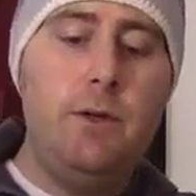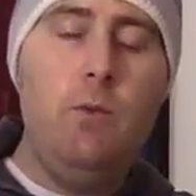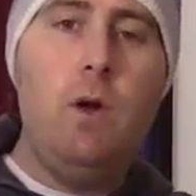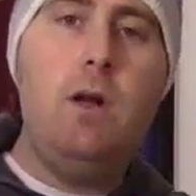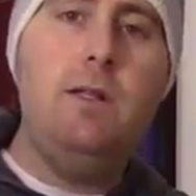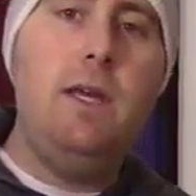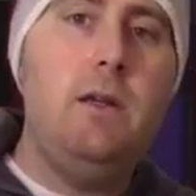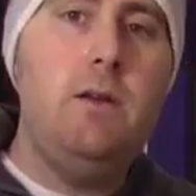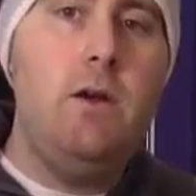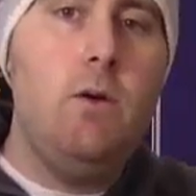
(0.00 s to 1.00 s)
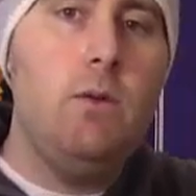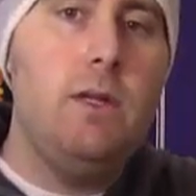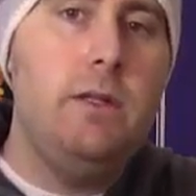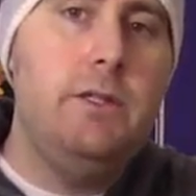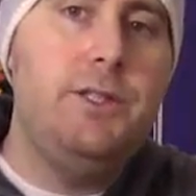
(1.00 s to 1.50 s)
You want to note
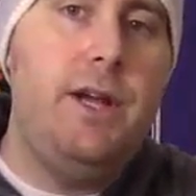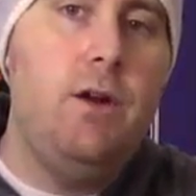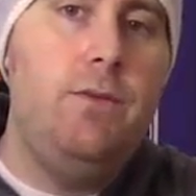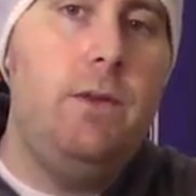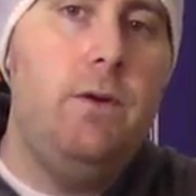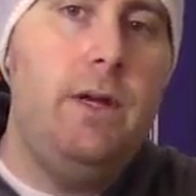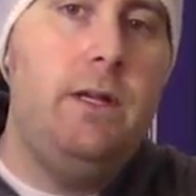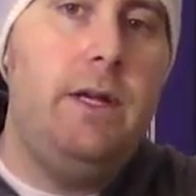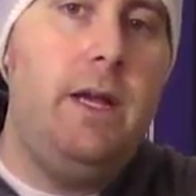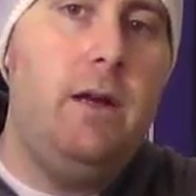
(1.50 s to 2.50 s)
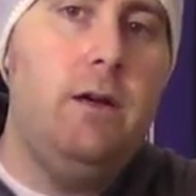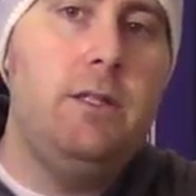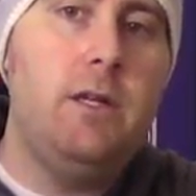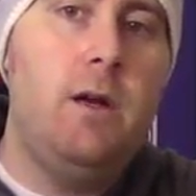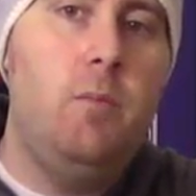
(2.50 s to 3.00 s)
that there's airflow
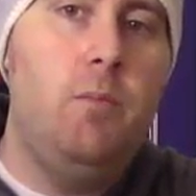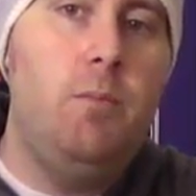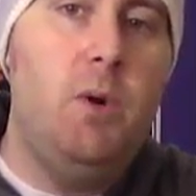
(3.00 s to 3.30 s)
indicators on